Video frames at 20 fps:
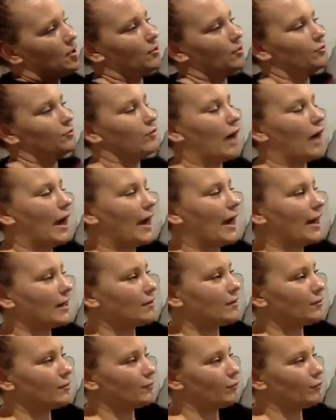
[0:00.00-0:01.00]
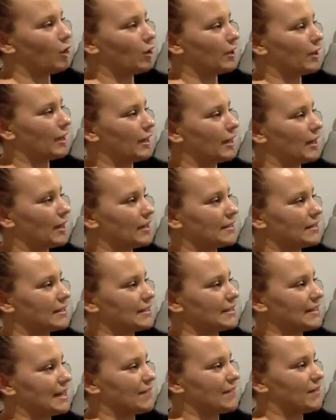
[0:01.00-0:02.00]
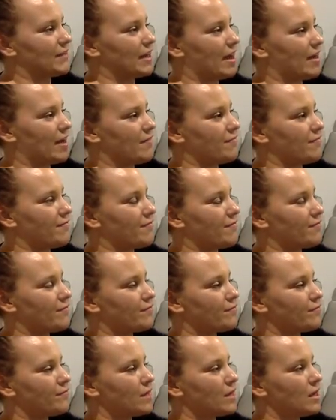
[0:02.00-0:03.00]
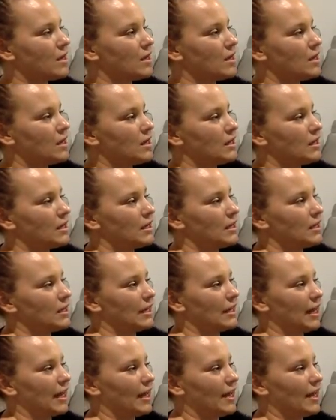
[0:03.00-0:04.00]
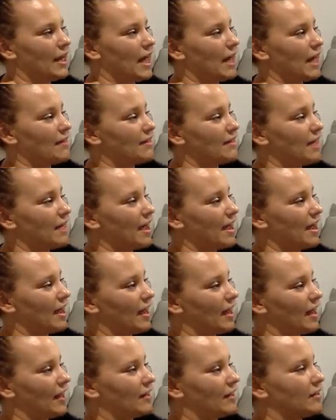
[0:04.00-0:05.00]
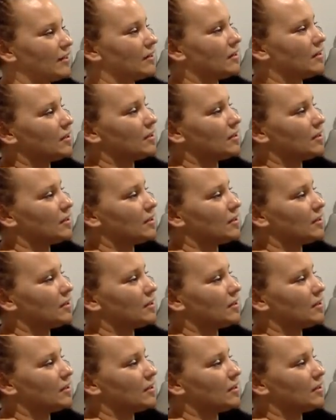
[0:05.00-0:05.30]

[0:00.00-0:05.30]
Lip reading: right? Rocking it to DVF. Yeah, and then,